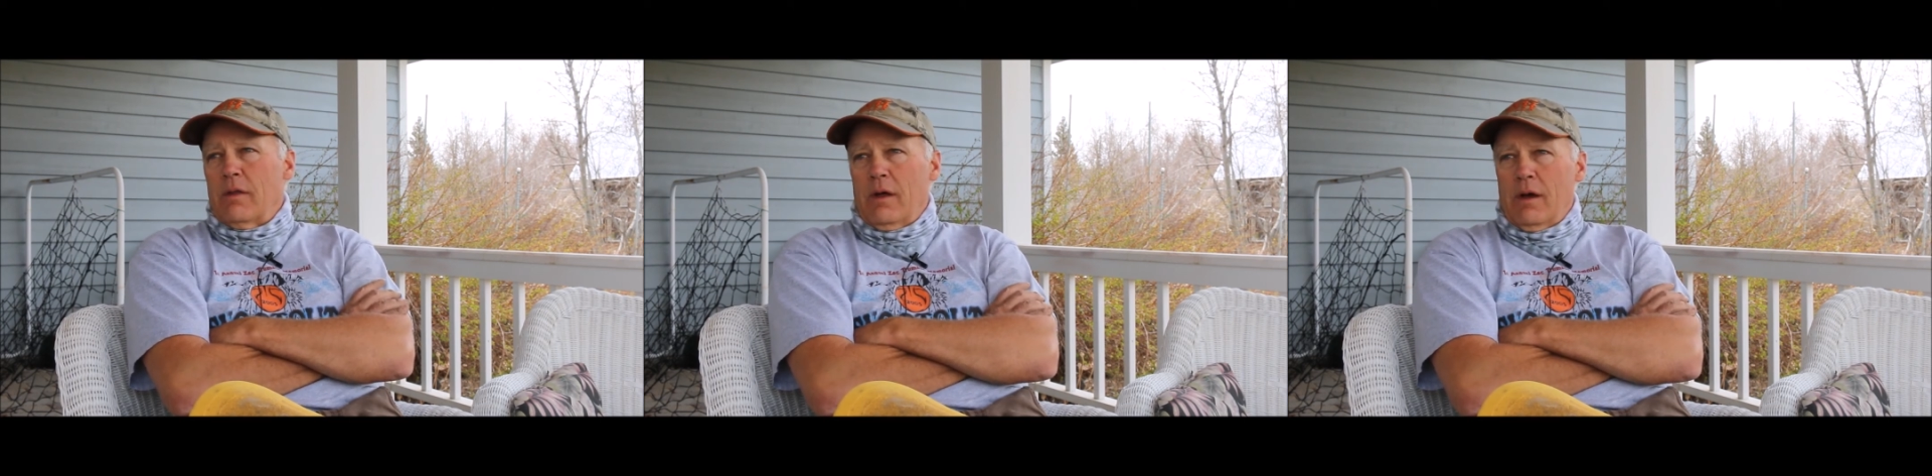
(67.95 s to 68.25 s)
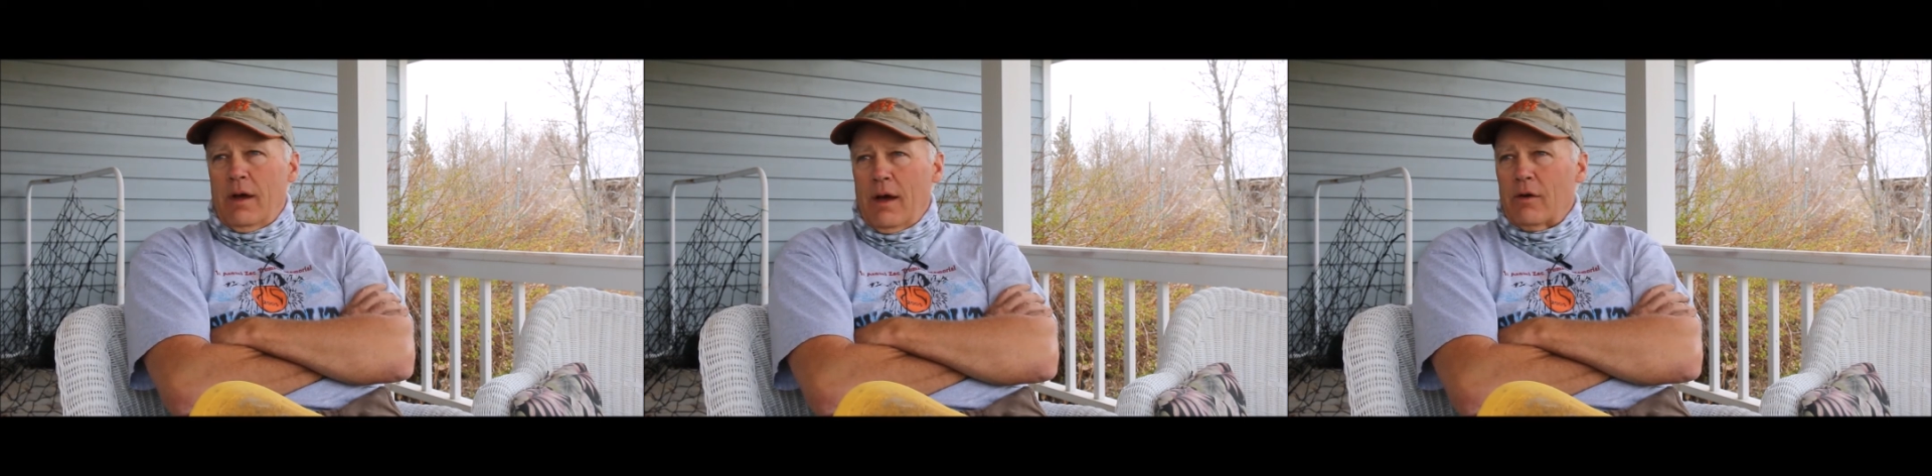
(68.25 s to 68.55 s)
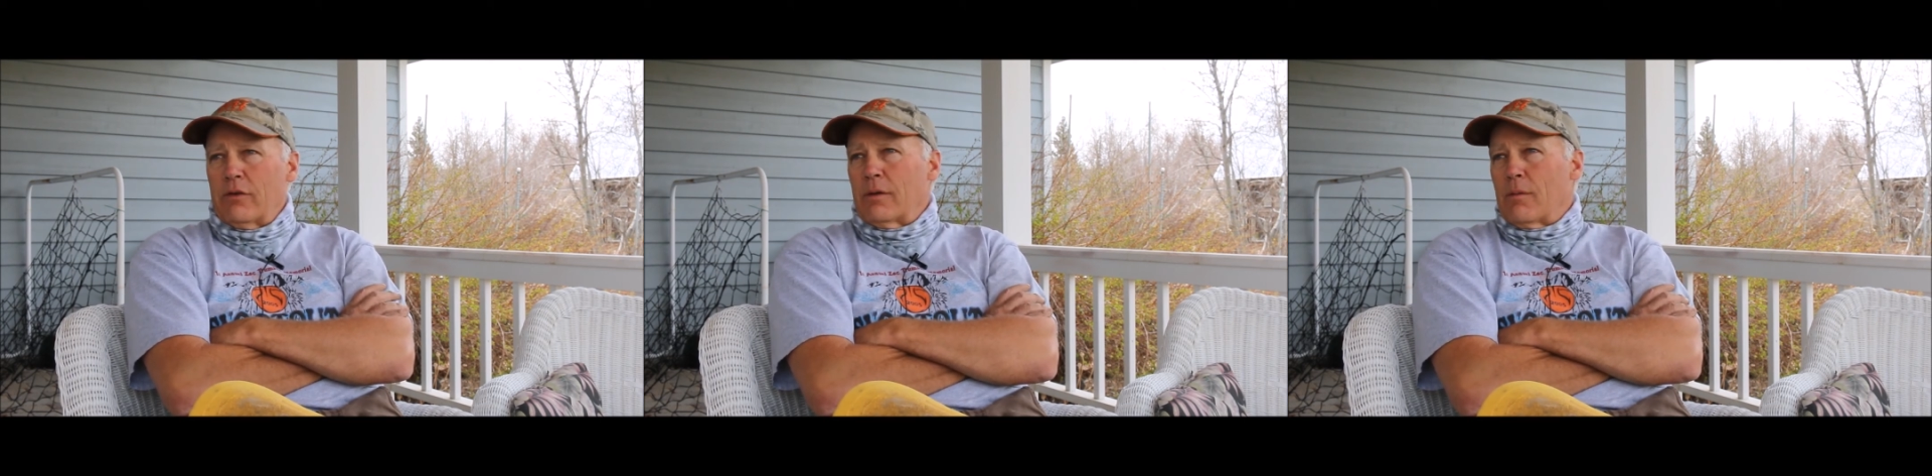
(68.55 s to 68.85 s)
the
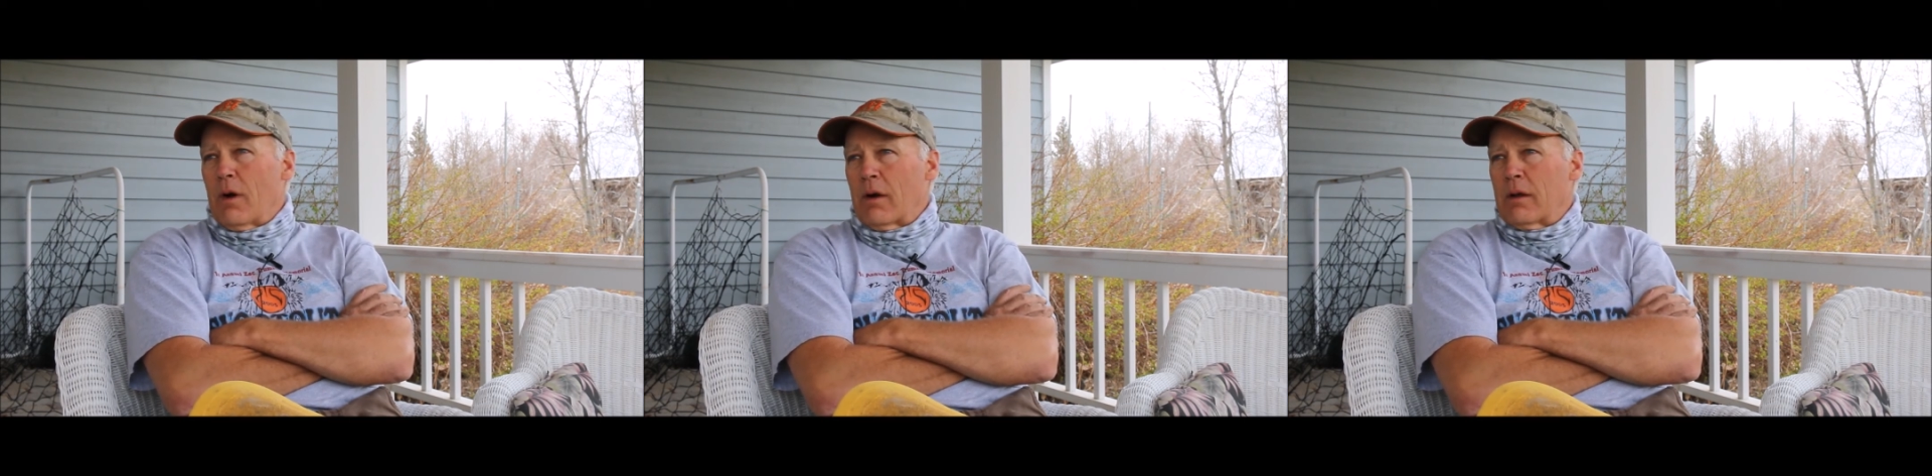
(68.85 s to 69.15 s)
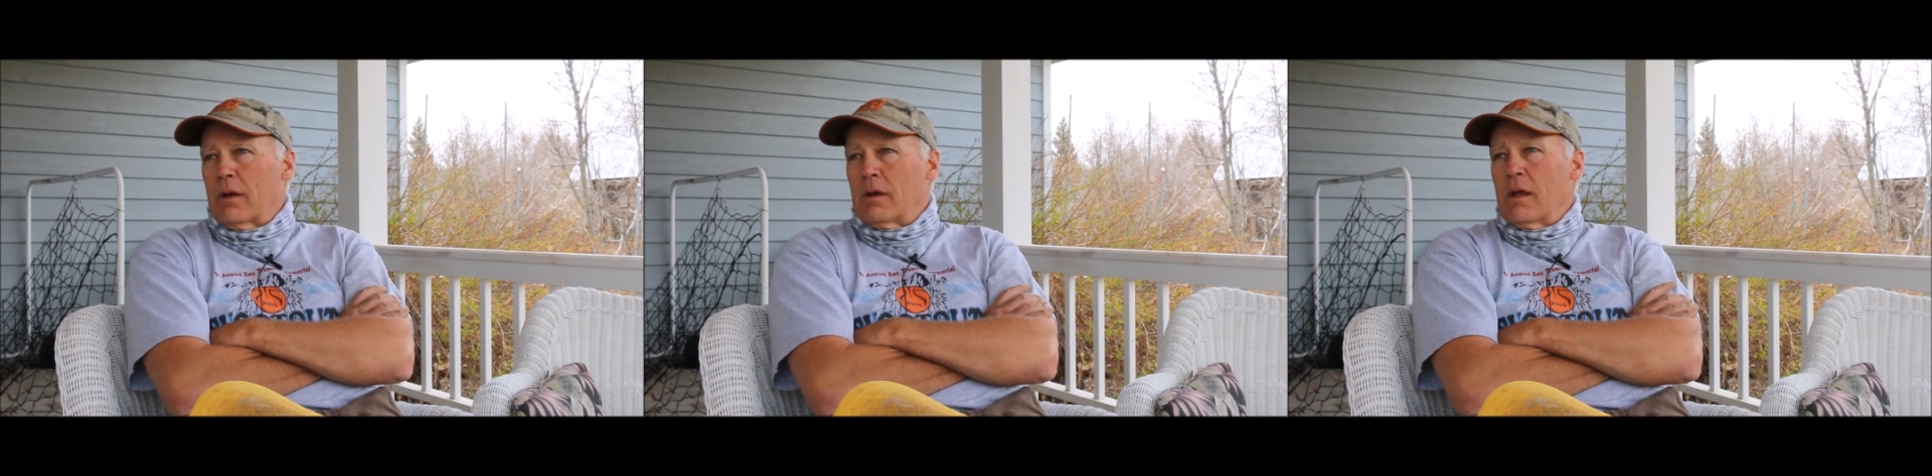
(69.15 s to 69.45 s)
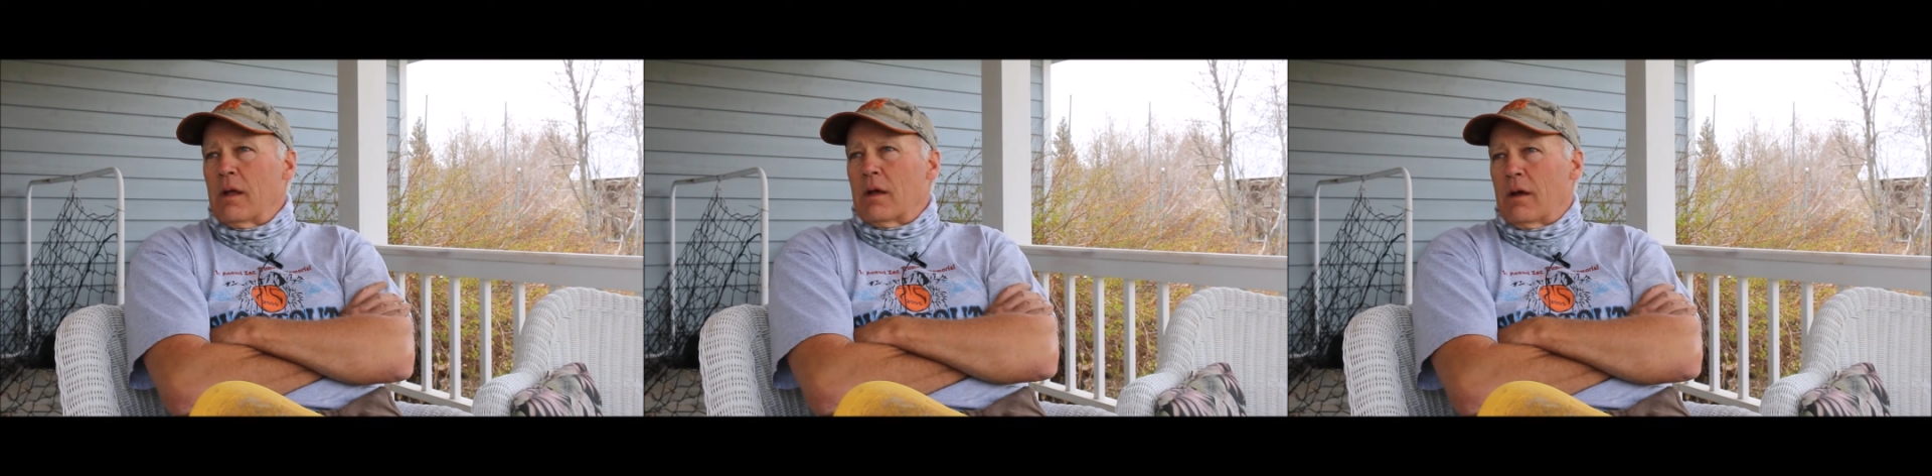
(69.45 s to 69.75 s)
housing market
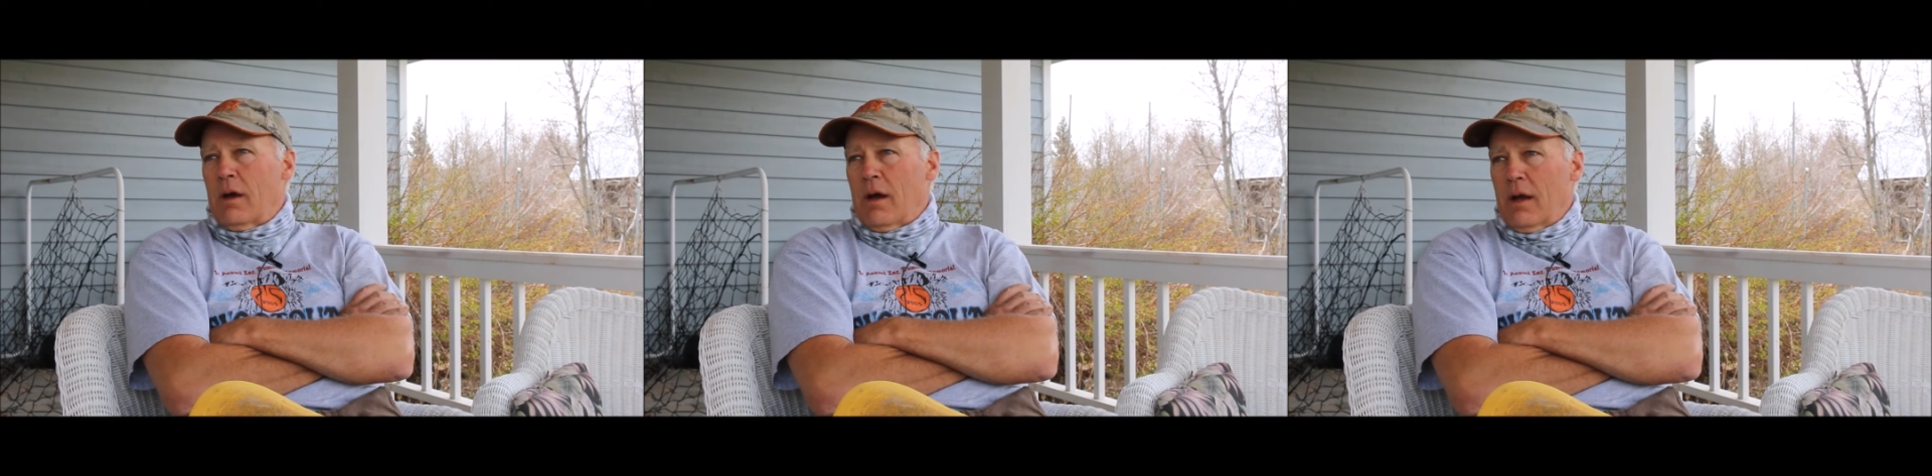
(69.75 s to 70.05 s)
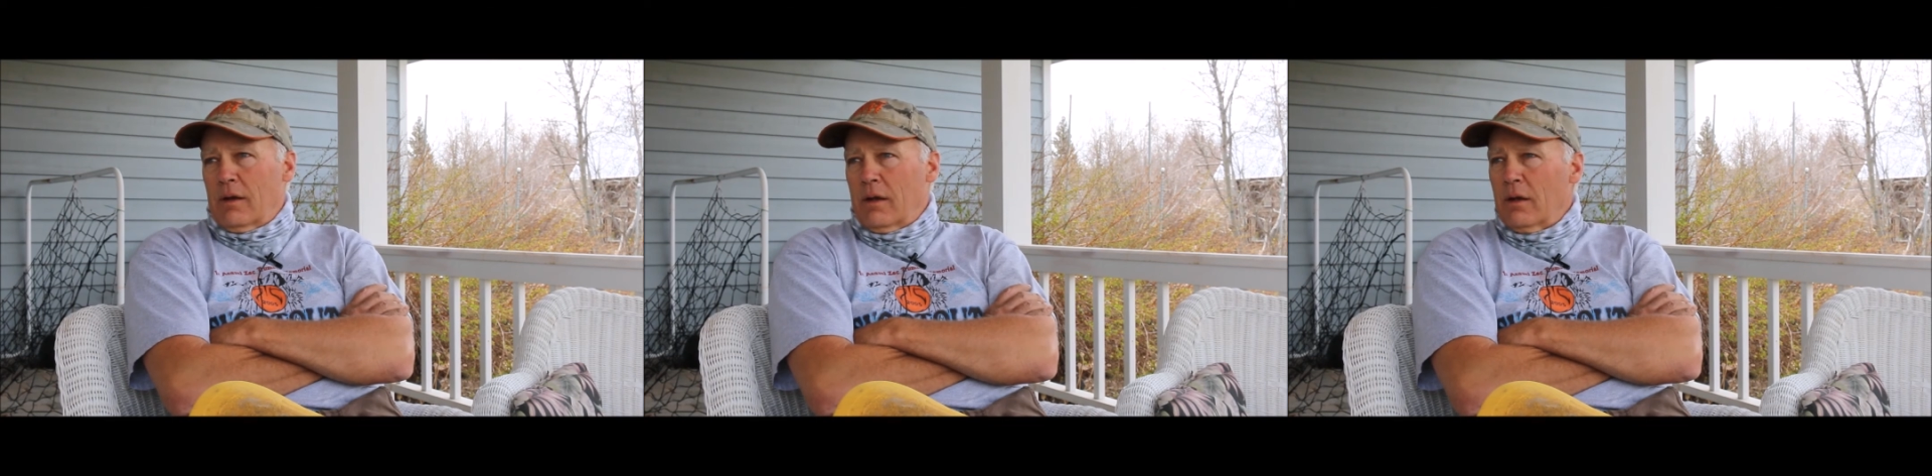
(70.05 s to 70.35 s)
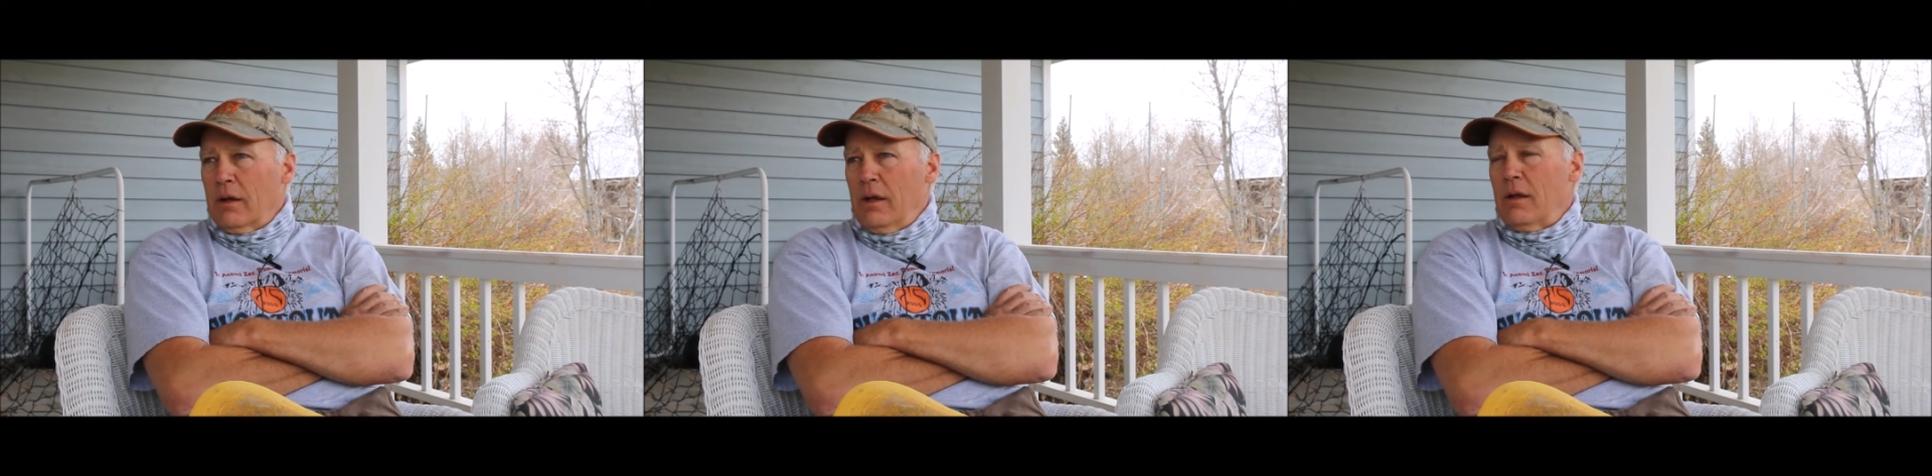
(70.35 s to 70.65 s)
got
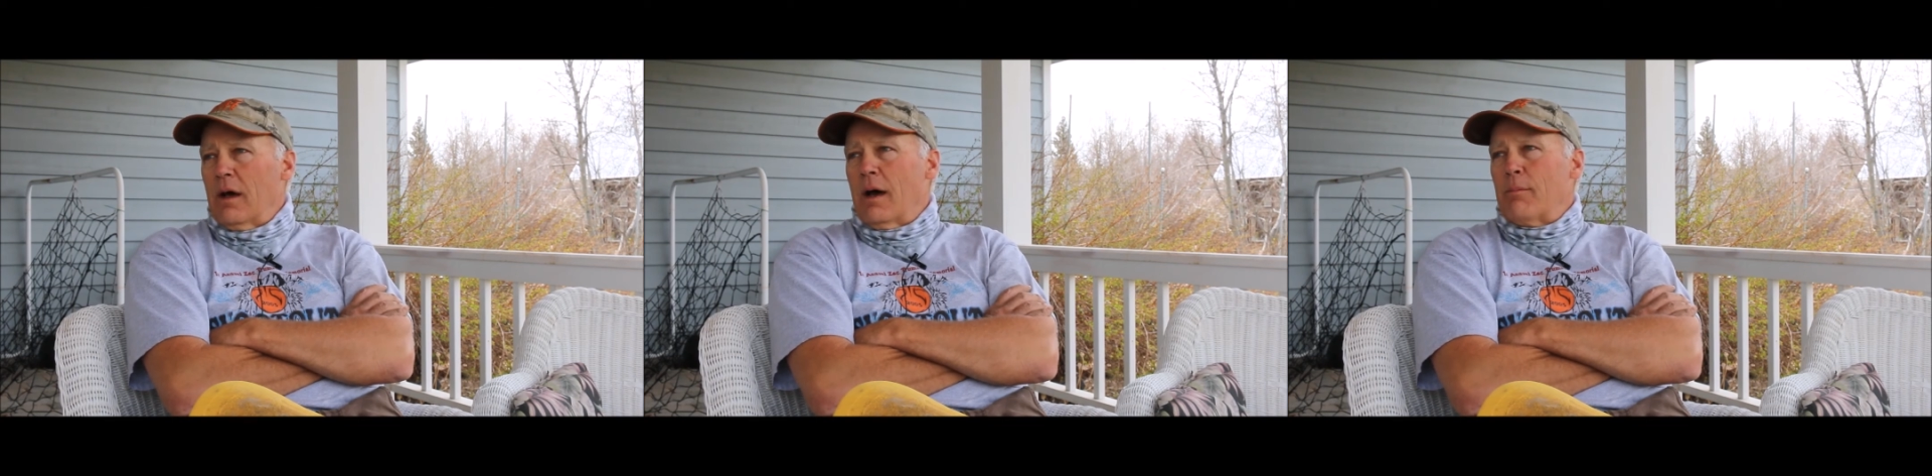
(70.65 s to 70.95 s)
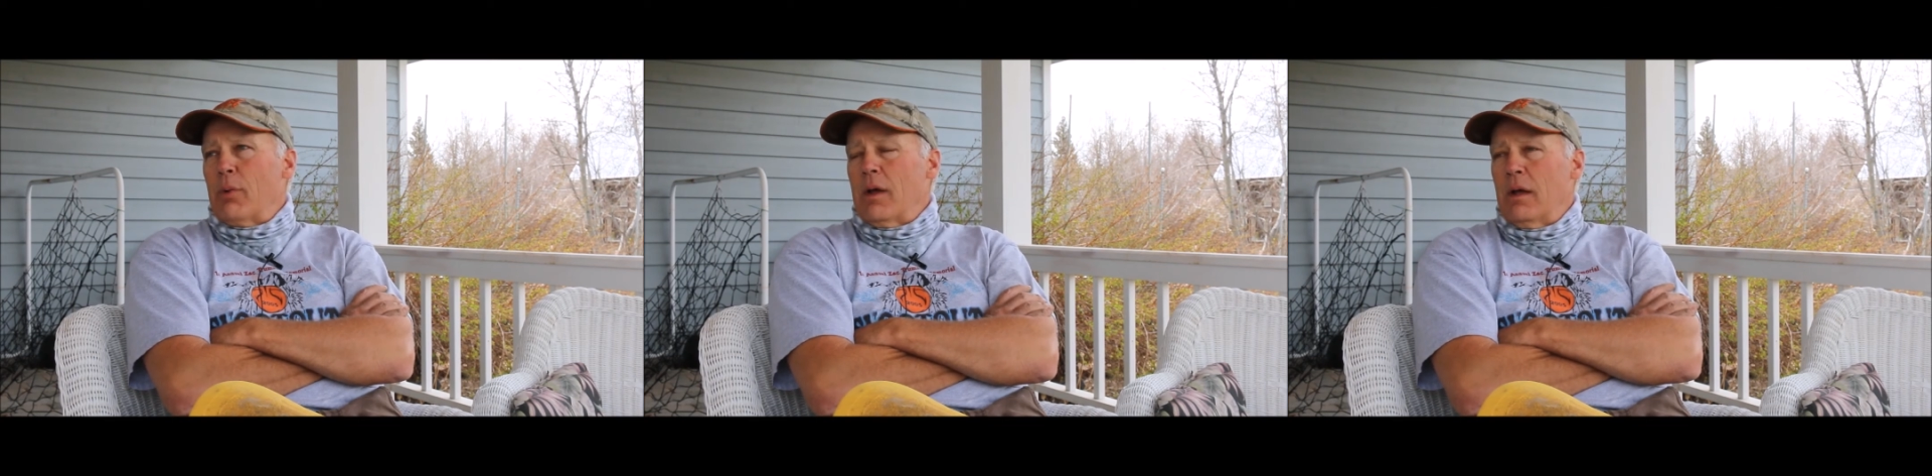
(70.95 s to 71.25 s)
cleaned up